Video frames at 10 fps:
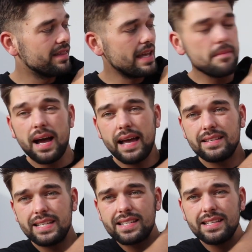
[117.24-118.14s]
they
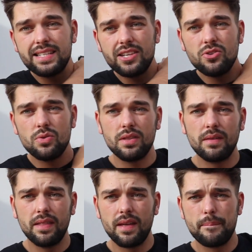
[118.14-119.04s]
might discontinue
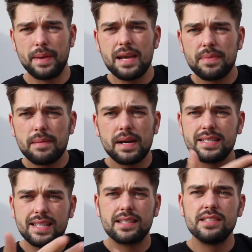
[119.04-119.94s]
the the Bape, they
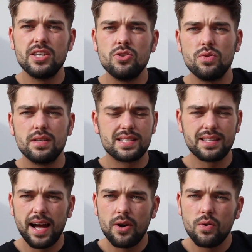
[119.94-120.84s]
might discontinue the
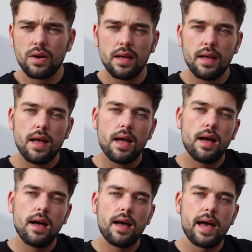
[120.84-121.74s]
style,
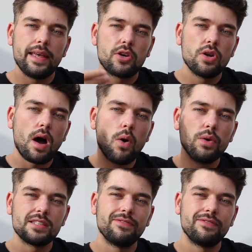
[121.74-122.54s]
and it could hold its